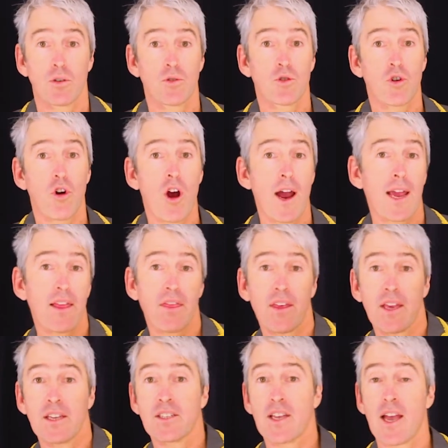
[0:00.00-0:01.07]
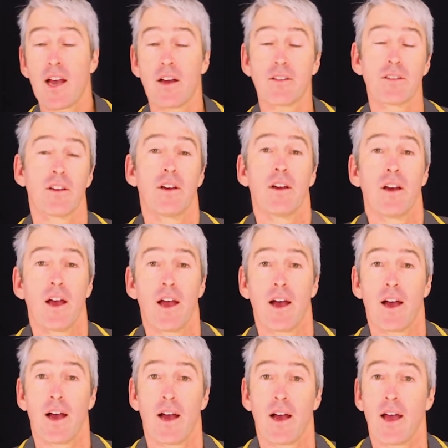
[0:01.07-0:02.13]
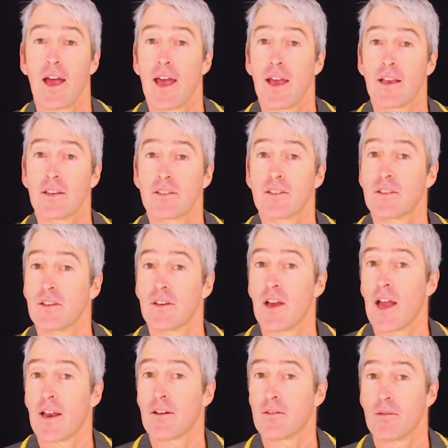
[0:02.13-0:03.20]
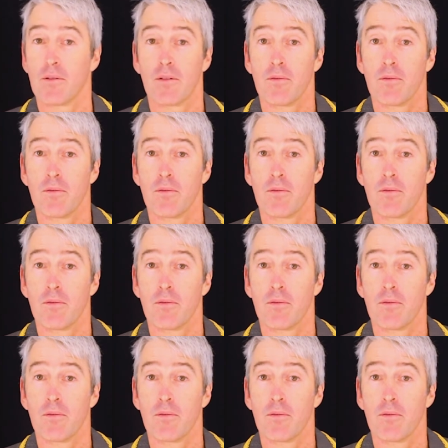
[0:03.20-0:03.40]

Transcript: trying things out, and